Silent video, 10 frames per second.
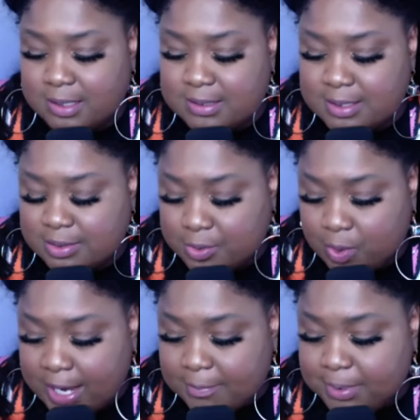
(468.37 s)
into the
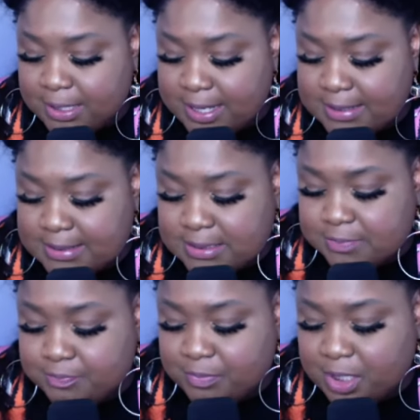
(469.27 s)
right
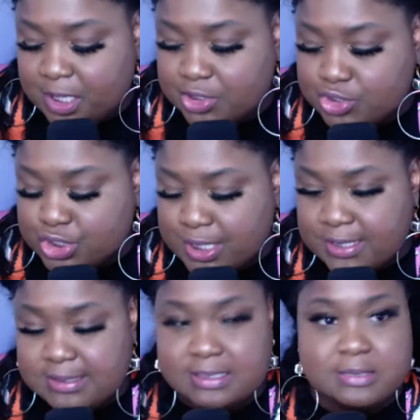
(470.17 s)
place. In
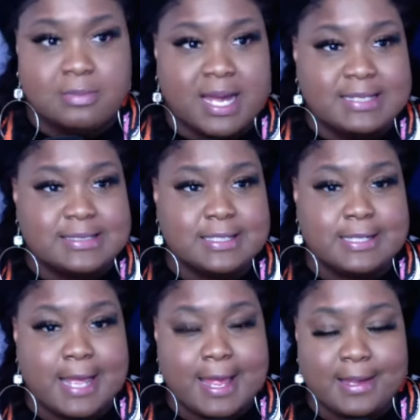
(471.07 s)
Jesus' mighty
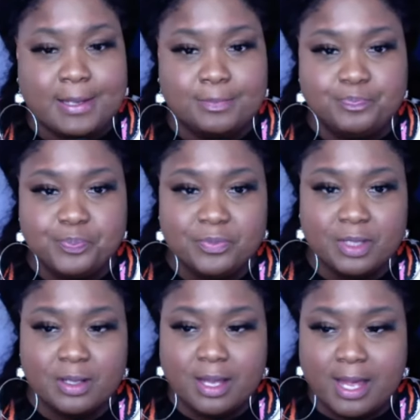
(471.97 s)
name,
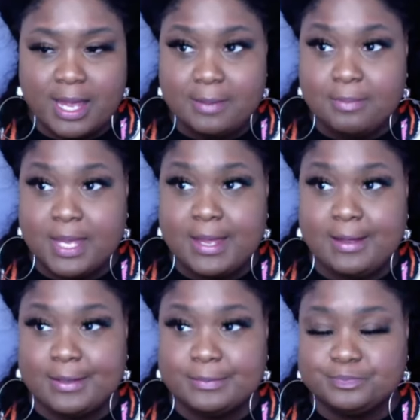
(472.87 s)

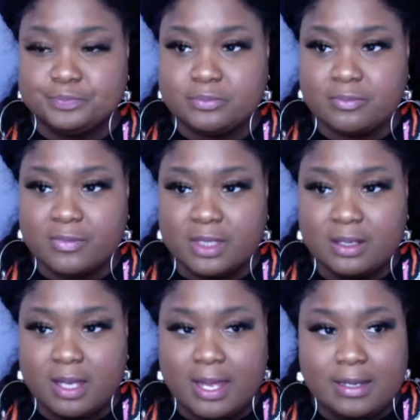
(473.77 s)
amen
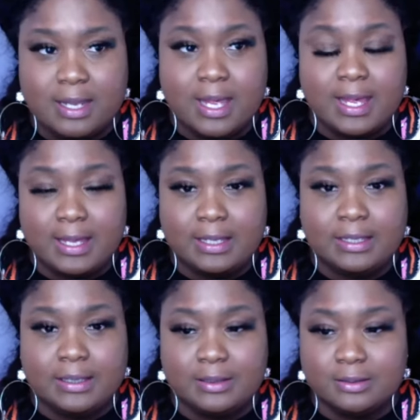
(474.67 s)
and
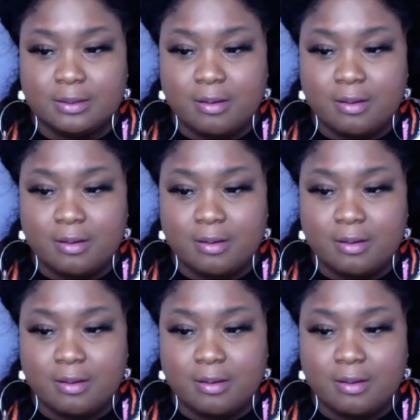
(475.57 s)
amen.